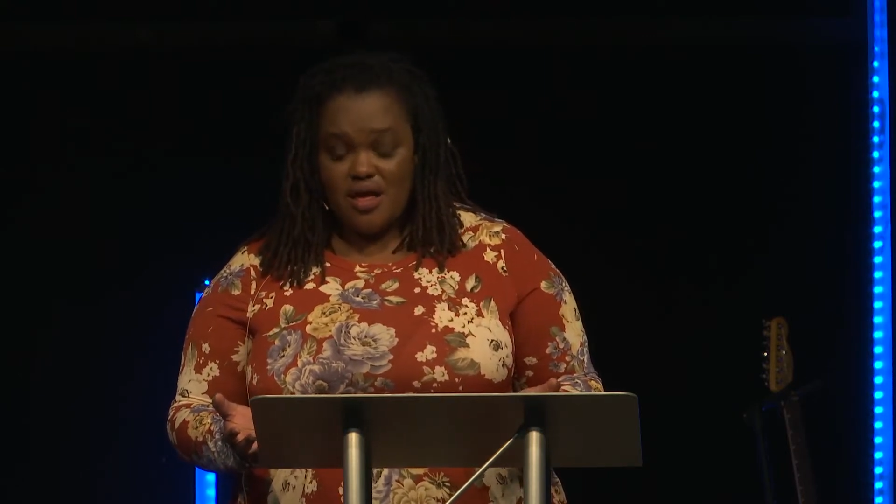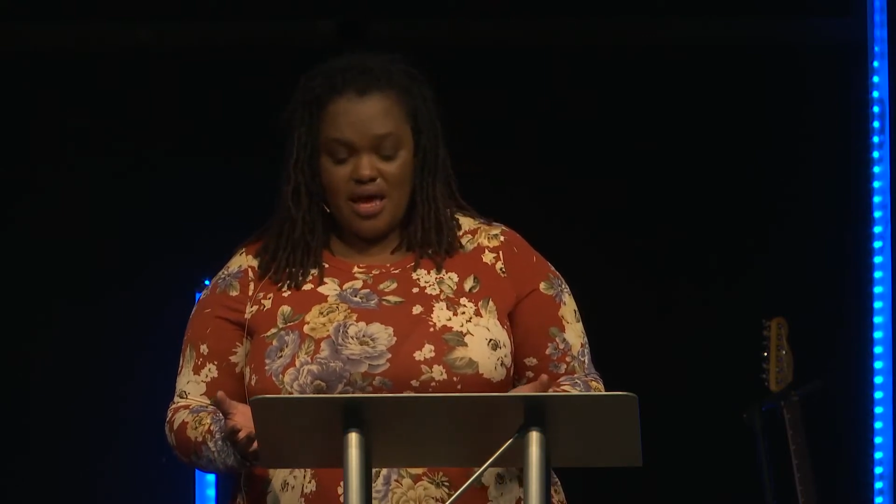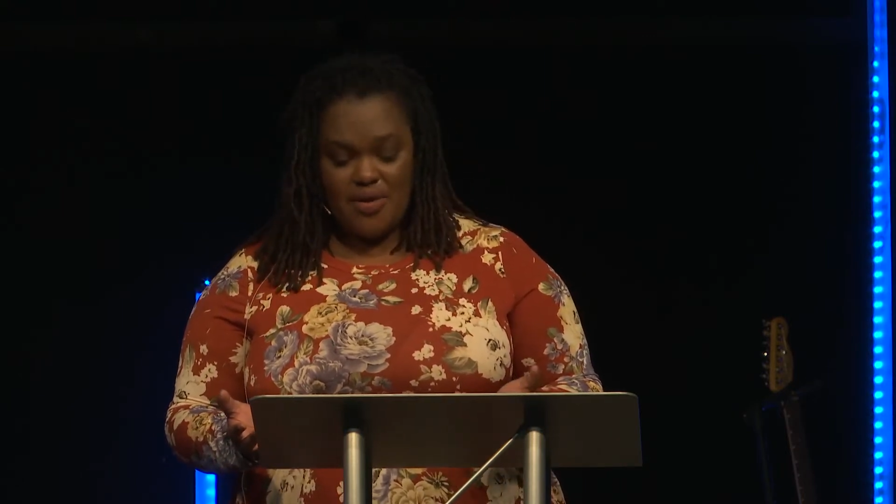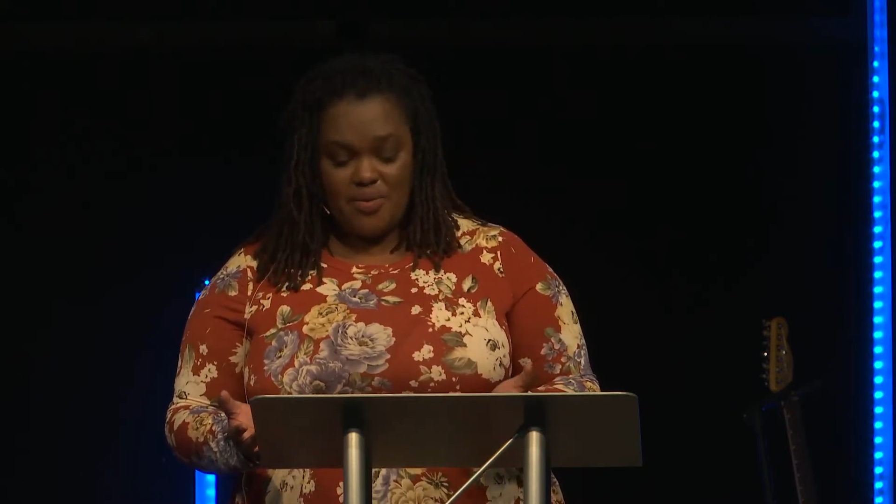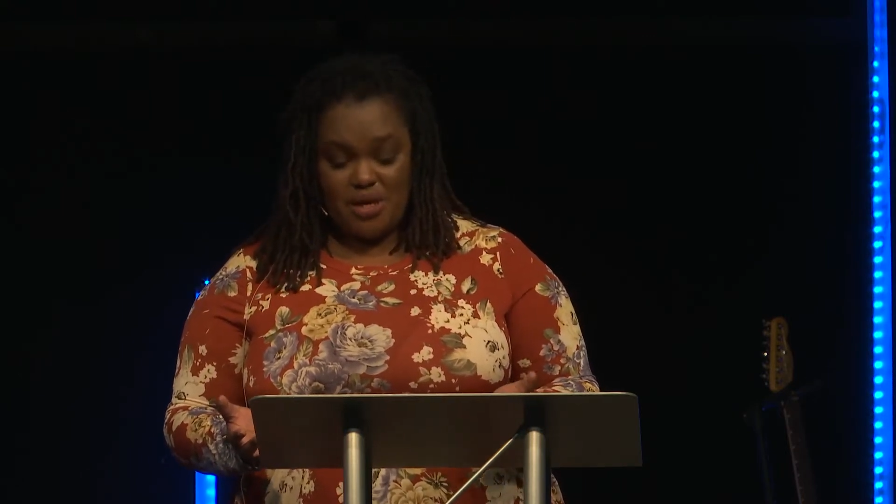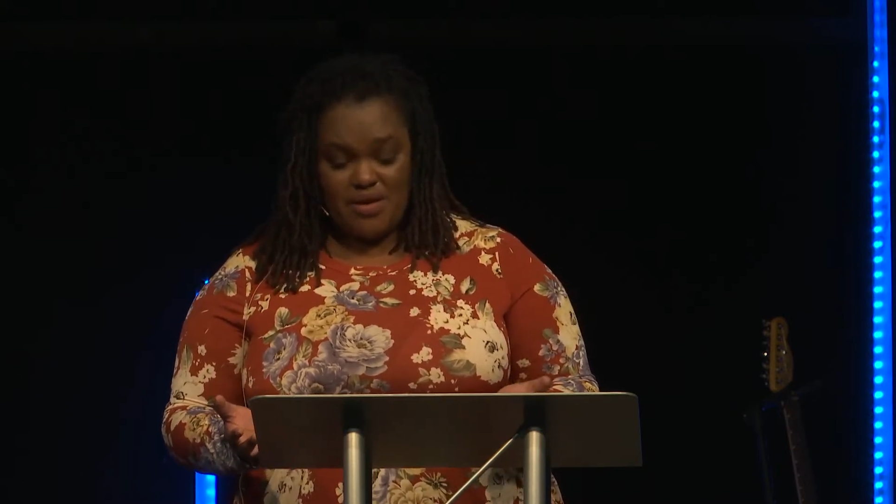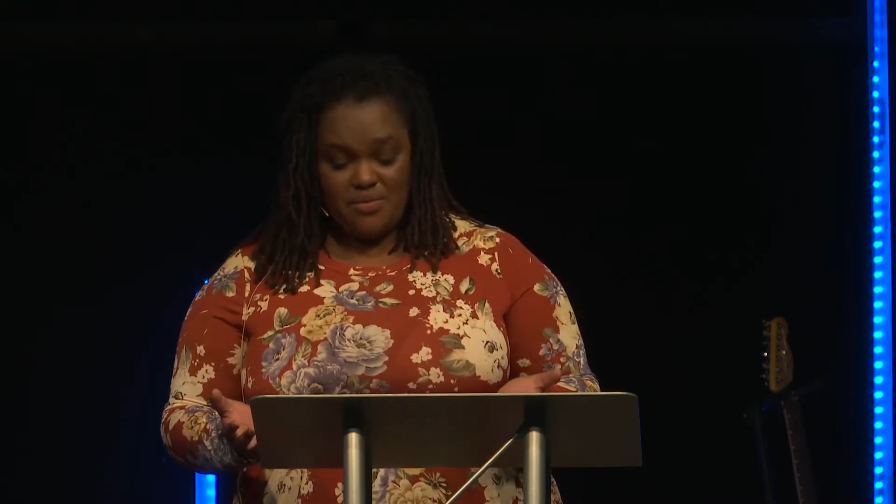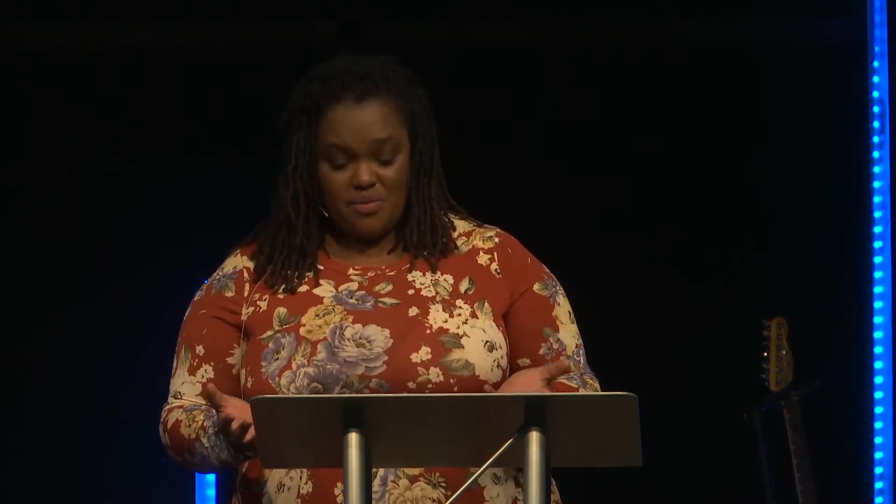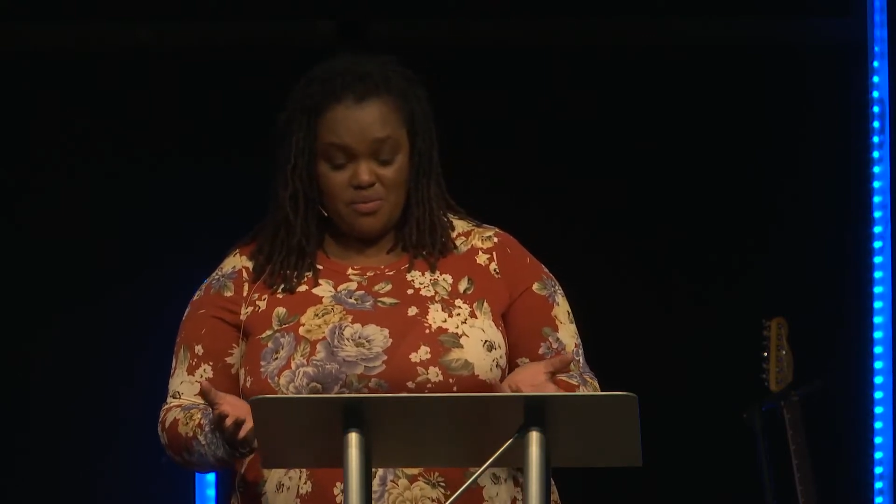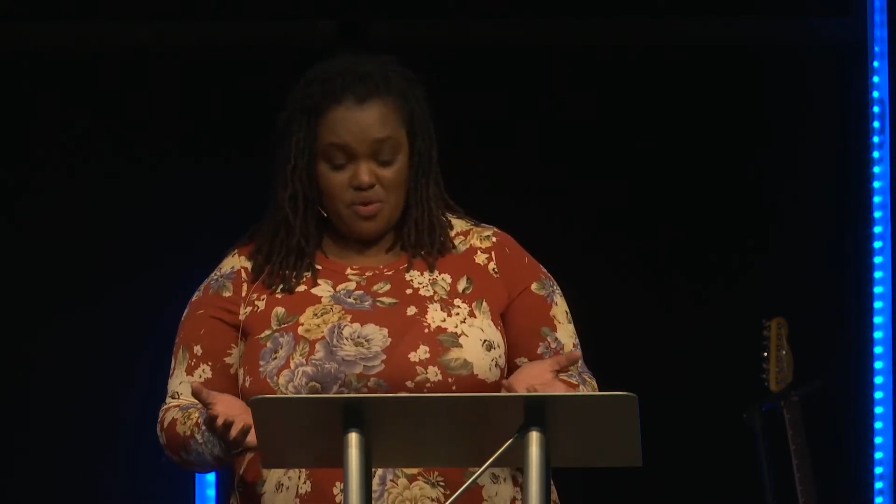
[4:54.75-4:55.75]
and we
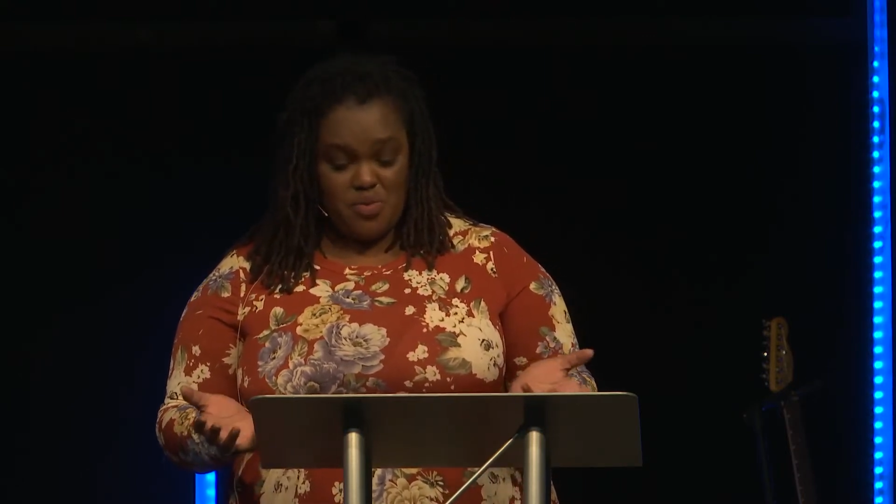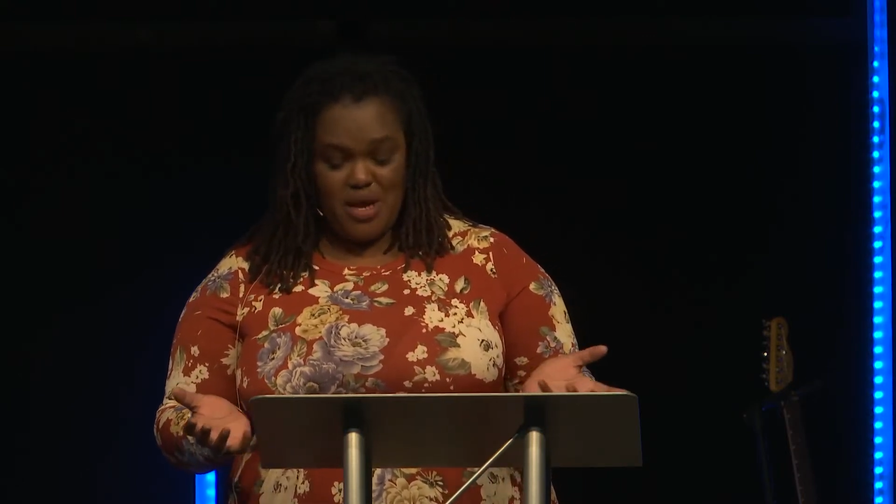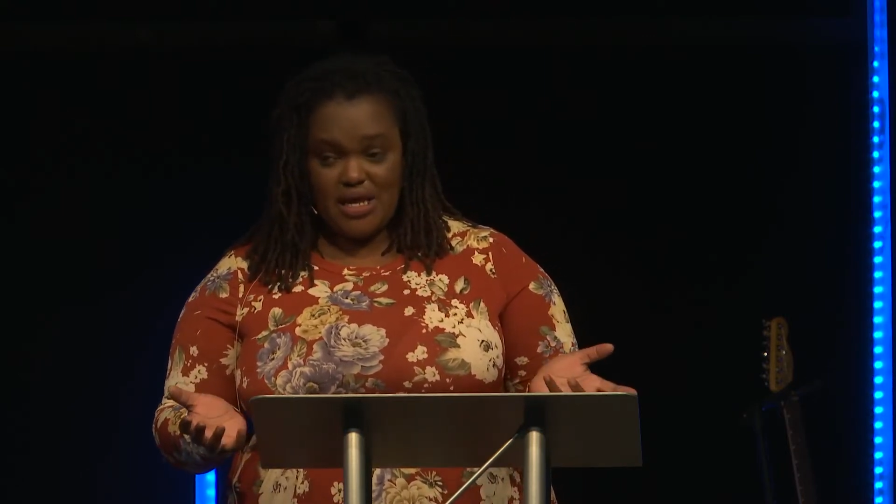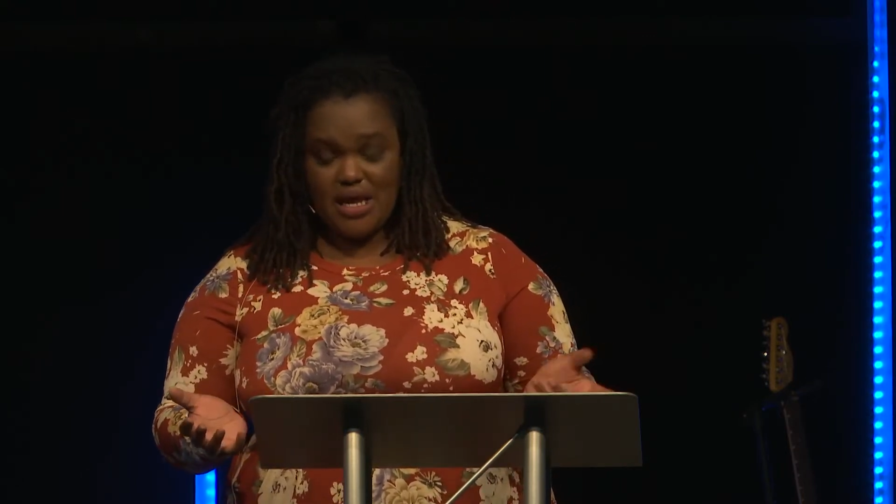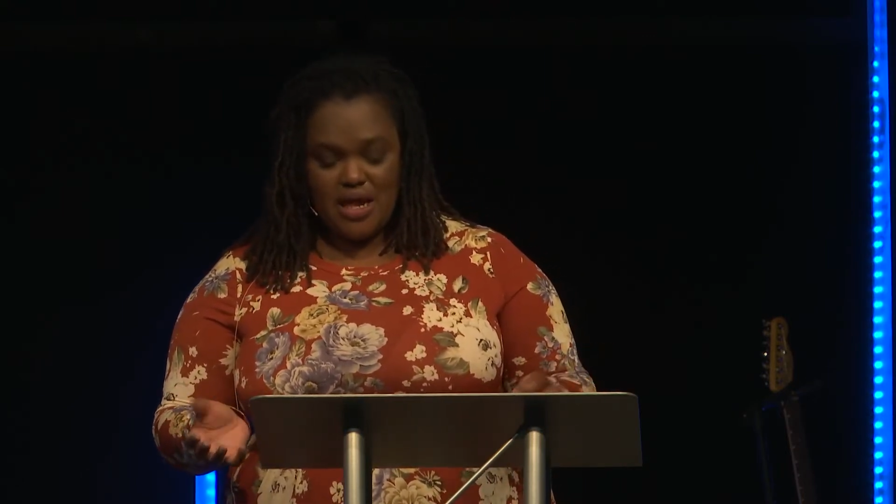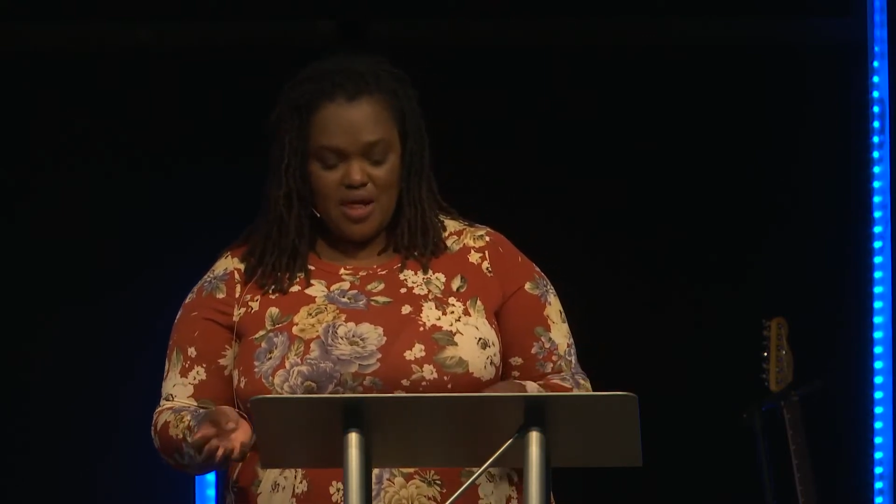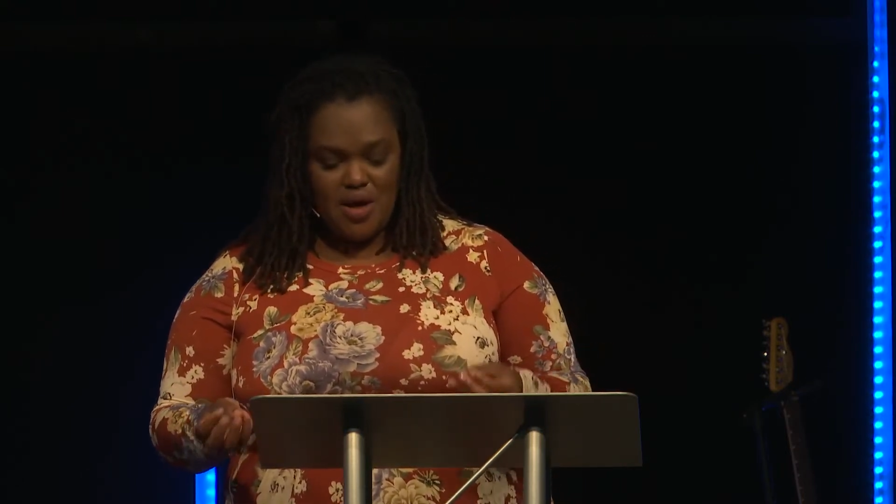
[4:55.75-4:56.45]
were ready.